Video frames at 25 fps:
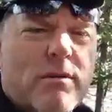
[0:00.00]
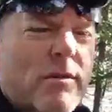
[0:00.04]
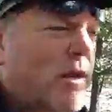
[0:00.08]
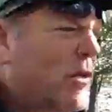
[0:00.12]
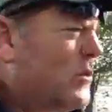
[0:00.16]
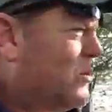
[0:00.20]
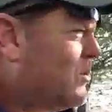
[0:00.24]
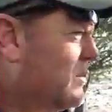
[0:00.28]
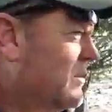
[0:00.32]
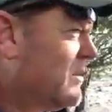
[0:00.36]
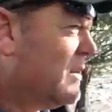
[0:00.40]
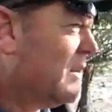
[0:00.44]

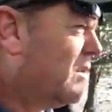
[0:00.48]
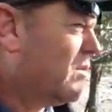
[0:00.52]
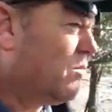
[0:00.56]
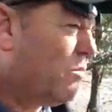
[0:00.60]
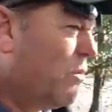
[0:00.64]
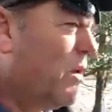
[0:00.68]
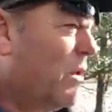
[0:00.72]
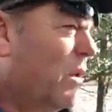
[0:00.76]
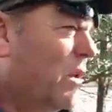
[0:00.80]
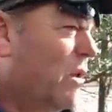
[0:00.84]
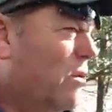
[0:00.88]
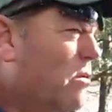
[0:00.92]
it's
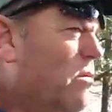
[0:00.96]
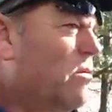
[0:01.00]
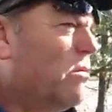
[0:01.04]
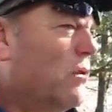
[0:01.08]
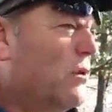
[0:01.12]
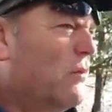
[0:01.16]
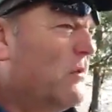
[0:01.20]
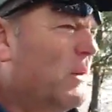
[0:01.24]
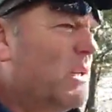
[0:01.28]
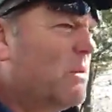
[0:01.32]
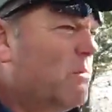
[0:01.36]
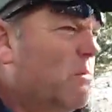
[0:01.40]
really
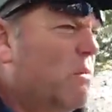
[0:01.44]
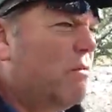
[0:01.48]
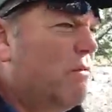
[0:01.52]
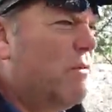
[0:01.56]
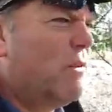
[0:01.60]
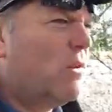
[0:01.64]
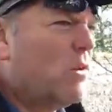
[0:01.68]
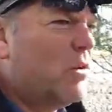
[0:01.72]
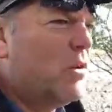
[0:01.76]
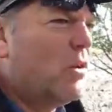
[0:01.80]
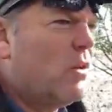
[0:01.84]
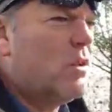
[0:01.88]
cool. It makes me
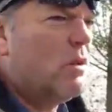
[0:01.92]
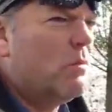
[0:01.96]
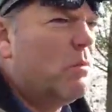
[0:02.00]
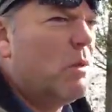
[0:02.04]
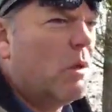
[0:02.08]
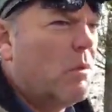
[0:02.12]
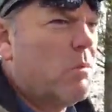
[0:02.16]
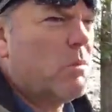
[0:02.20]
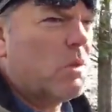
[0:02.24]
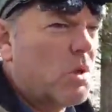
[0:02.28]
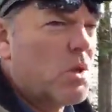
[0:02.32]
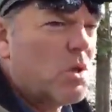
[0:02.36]
feel good to be
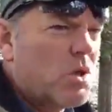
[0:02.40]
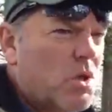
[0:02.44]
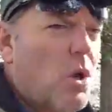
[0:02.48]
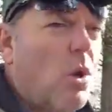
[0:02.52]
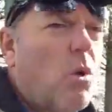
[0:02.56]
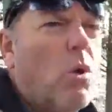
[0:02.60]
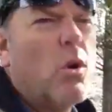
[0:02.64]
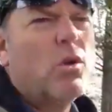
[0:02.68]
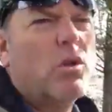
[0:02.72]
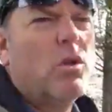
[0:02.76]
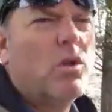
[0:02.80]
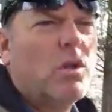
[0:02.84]
able to
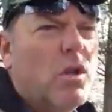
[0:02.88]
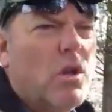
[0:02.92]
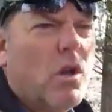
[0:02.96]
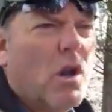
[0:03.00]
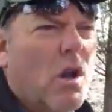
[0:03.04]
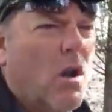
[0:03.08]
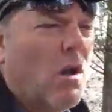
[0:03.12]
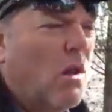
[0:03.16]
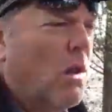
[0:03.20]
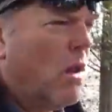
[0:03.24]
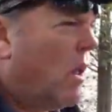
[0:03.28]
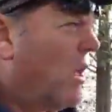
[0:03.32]
show it to
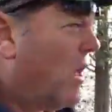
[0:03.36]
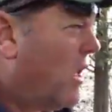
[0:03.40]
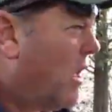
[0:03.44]
y'all.